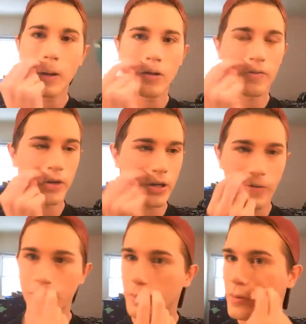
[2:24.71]
don't even fucking
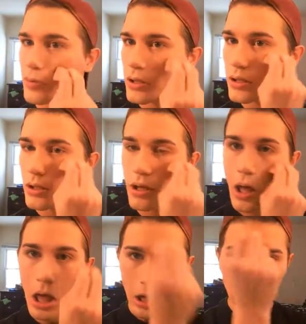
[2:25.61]
know if I'm going to be blended.
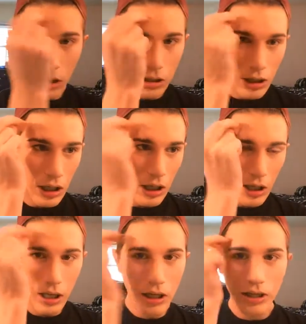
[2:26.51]

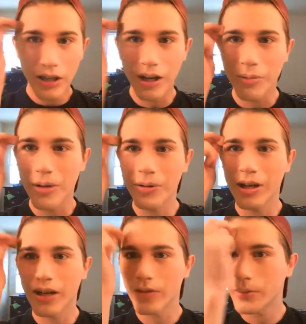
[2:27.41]
And I'm probably
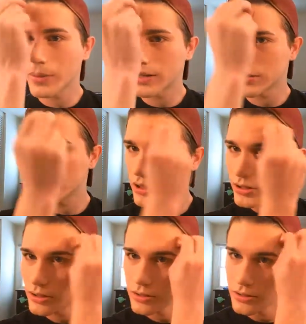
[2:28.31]
going to have, like, massive
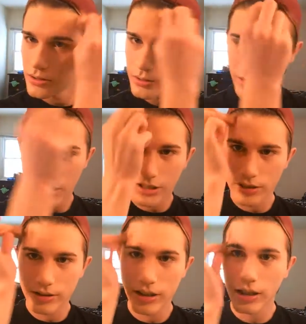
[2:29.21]
beard
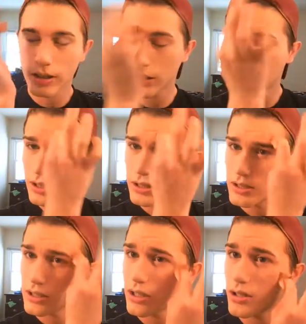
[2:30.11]
because I
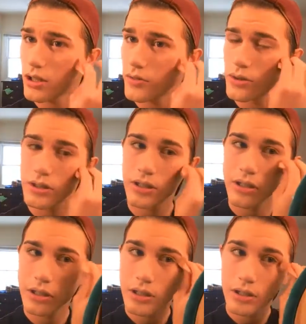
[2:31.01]
did not cover
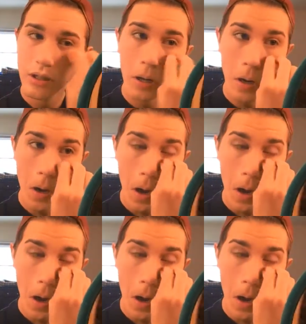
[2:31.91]
it.